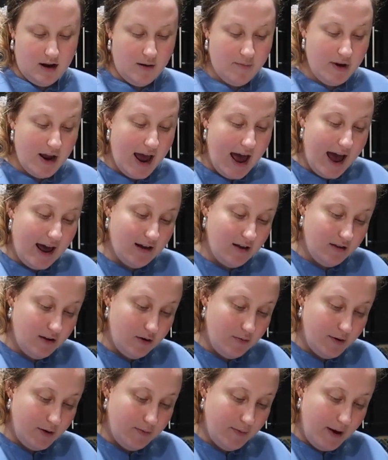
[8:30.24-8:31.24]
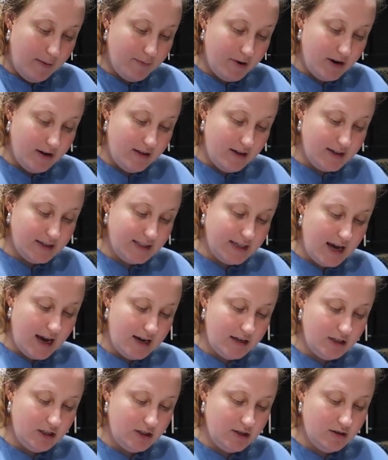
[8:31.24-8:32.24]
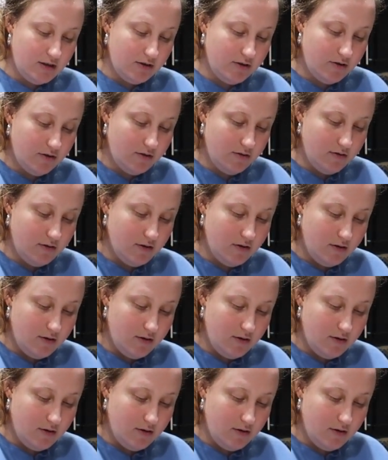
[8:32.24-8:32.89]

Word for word: I'm gonna add a little bit of pepper to this side too